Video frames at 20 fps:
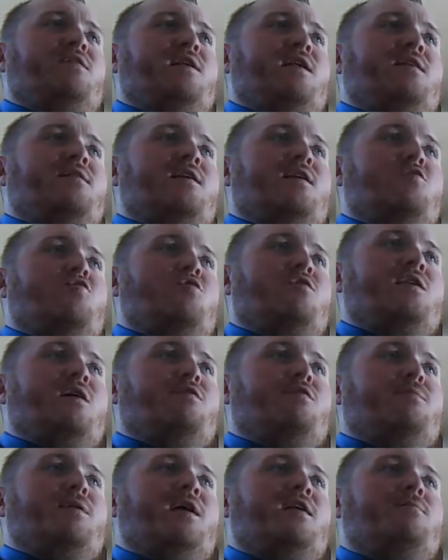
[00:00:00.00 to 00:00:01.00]
to the central
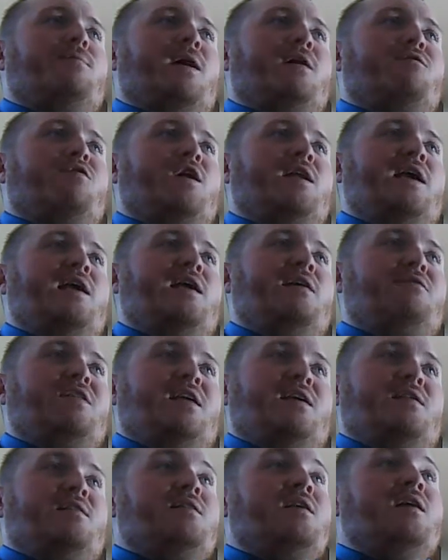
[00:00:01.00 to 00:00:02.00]
southern plains by Friday evening.